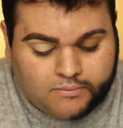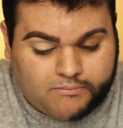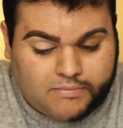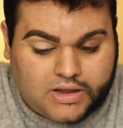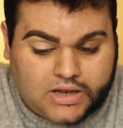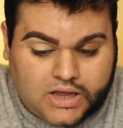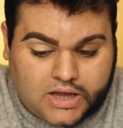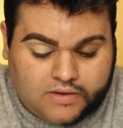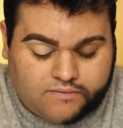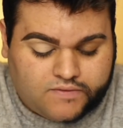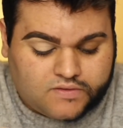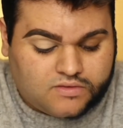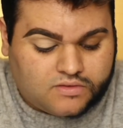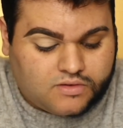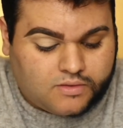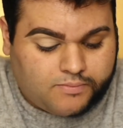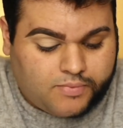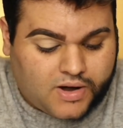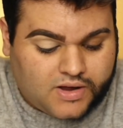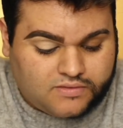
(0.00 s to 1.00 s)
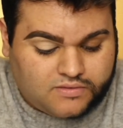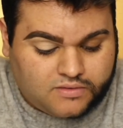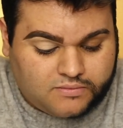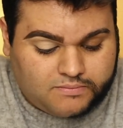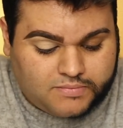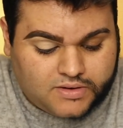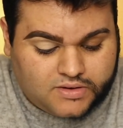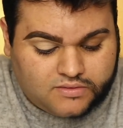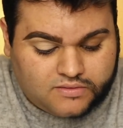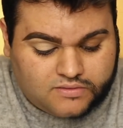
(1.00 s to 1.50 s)
my life is a depressing
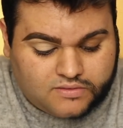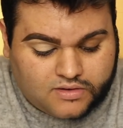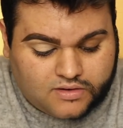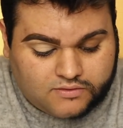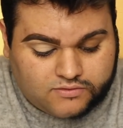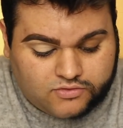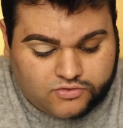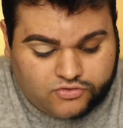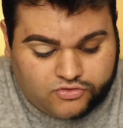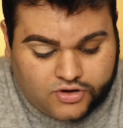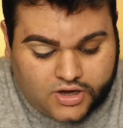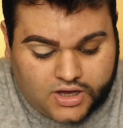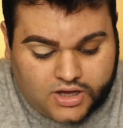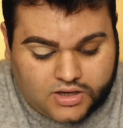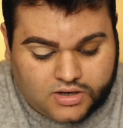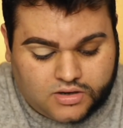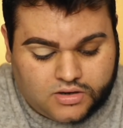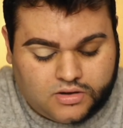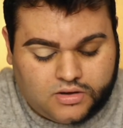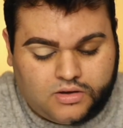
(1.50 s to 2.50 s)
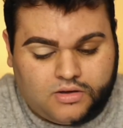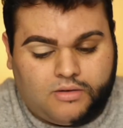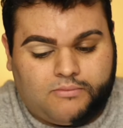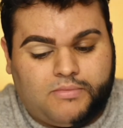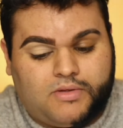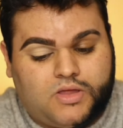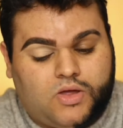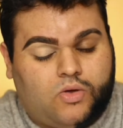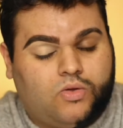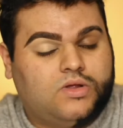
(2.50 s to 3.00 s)
piece of shit.
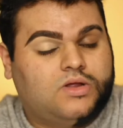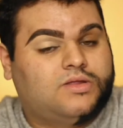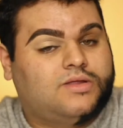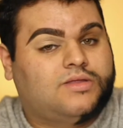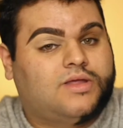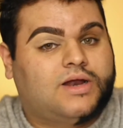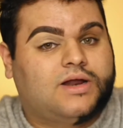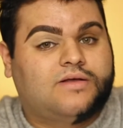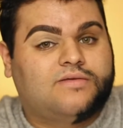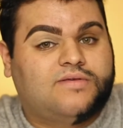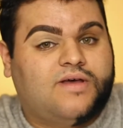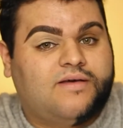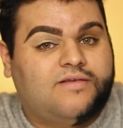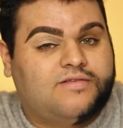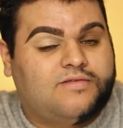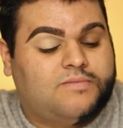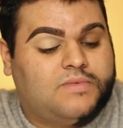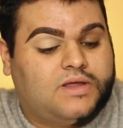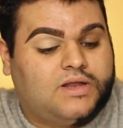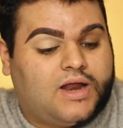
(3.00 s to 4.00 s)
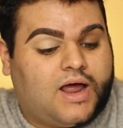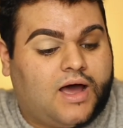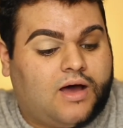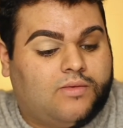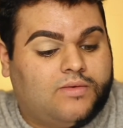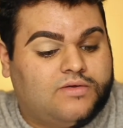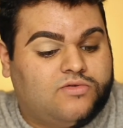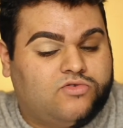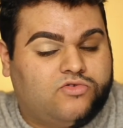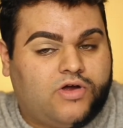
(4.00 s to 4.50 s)
But the only thing that excites me
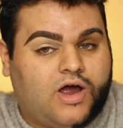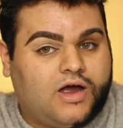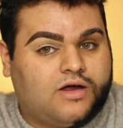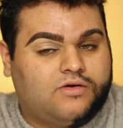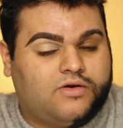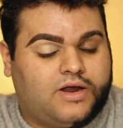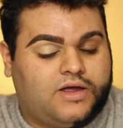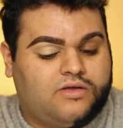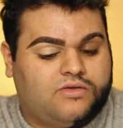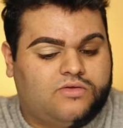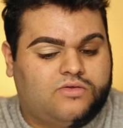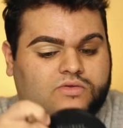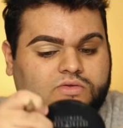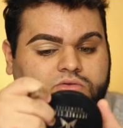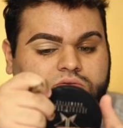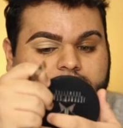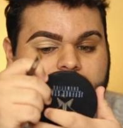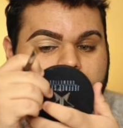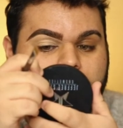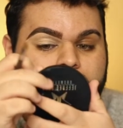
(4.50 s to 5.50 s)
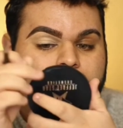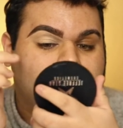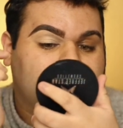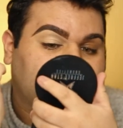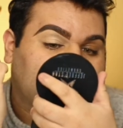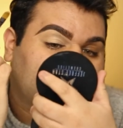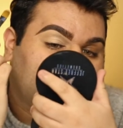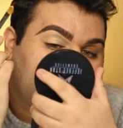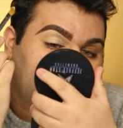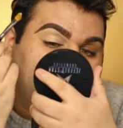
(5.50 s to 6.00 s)
now is Drag Race.
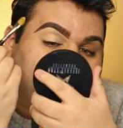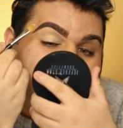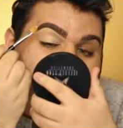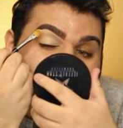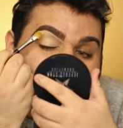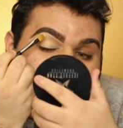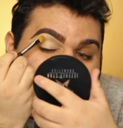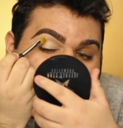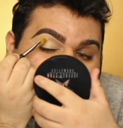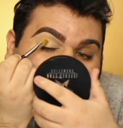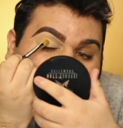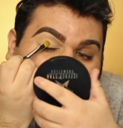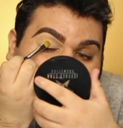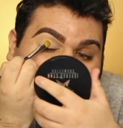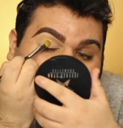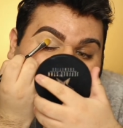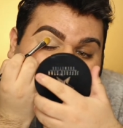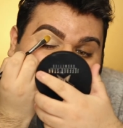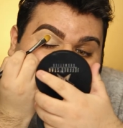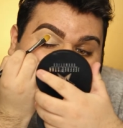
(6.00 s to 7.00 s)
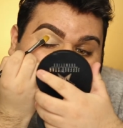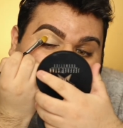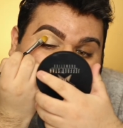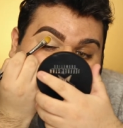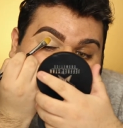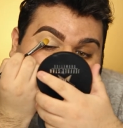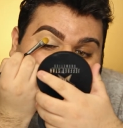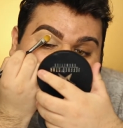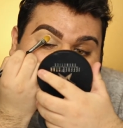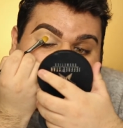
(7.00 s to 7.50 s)
So I thought, what could
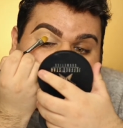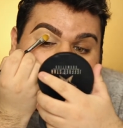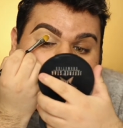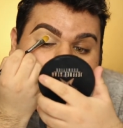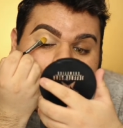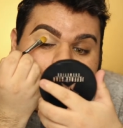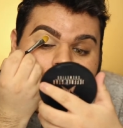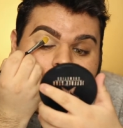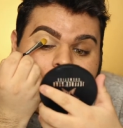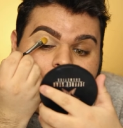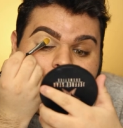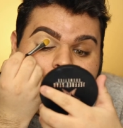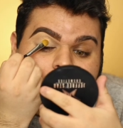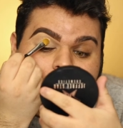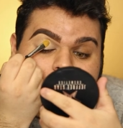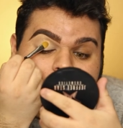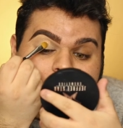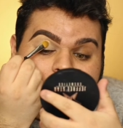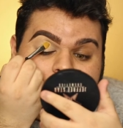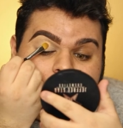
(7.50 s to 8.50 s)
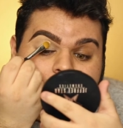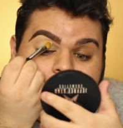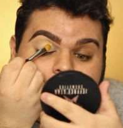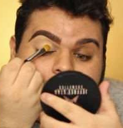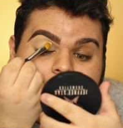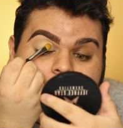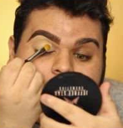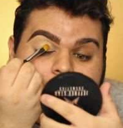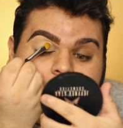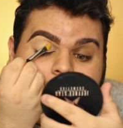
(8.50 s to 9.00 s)
I do? I knew
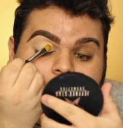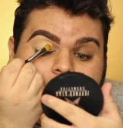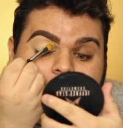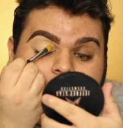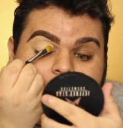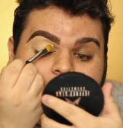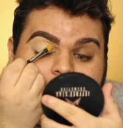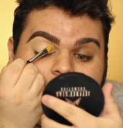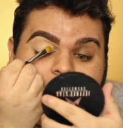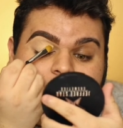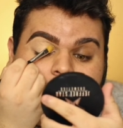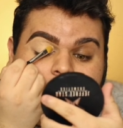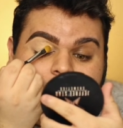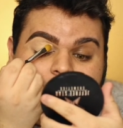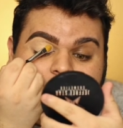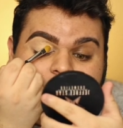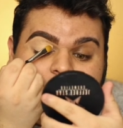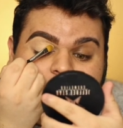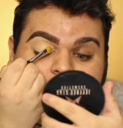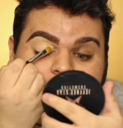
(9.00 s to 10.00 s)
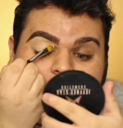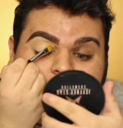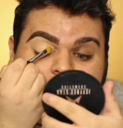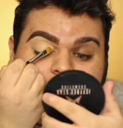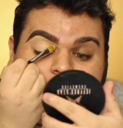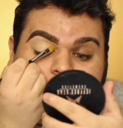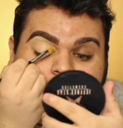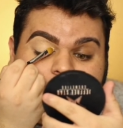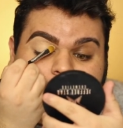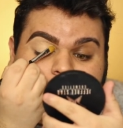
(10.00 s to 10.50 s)
that I was not talented enough to
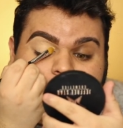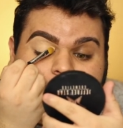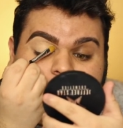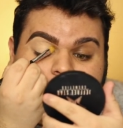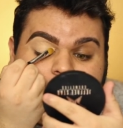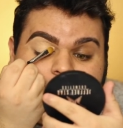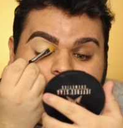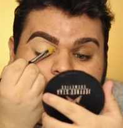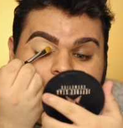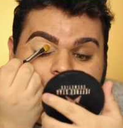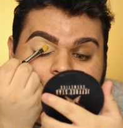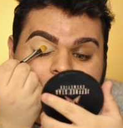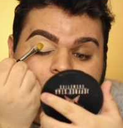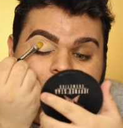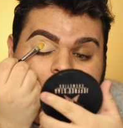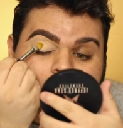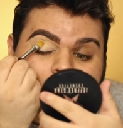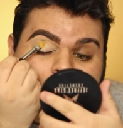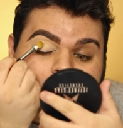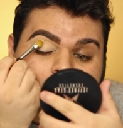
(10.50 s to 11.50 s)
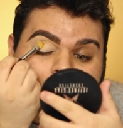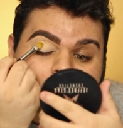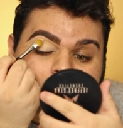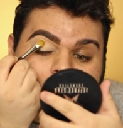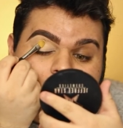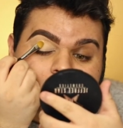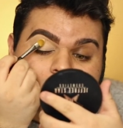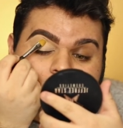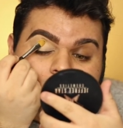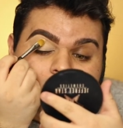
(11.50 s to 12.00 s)
cover brows.
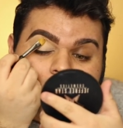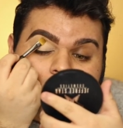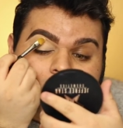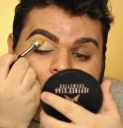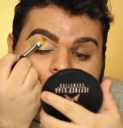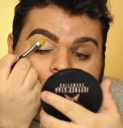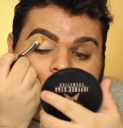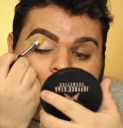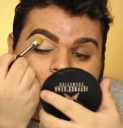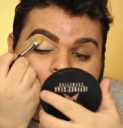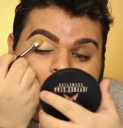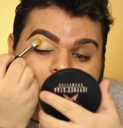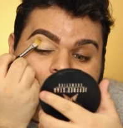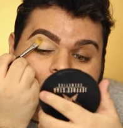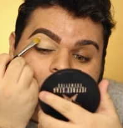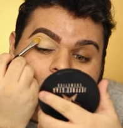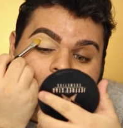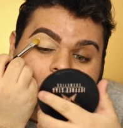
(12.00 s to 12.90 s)
So